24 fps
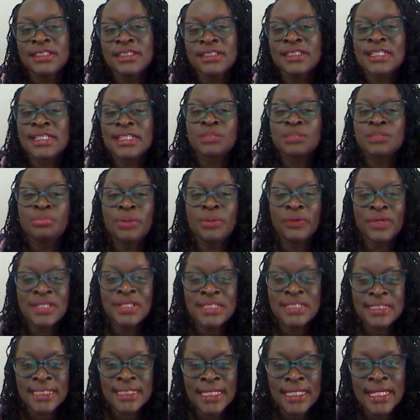just be
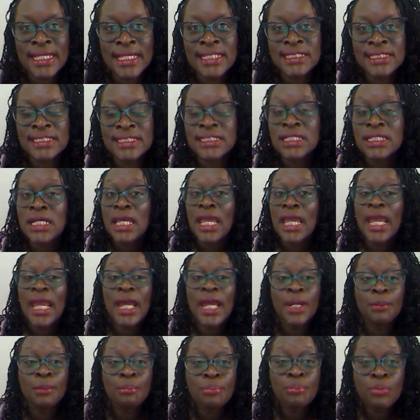resilient
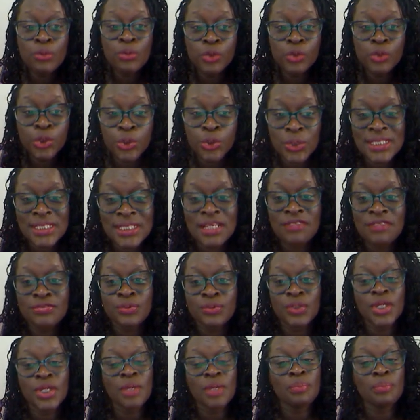and push yourself
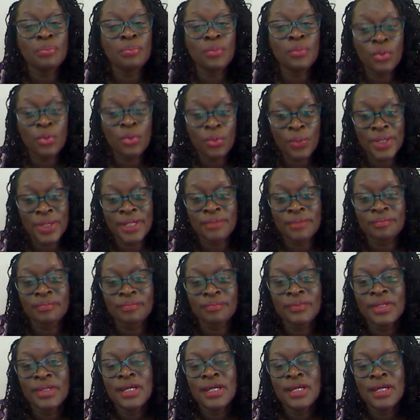to keep going.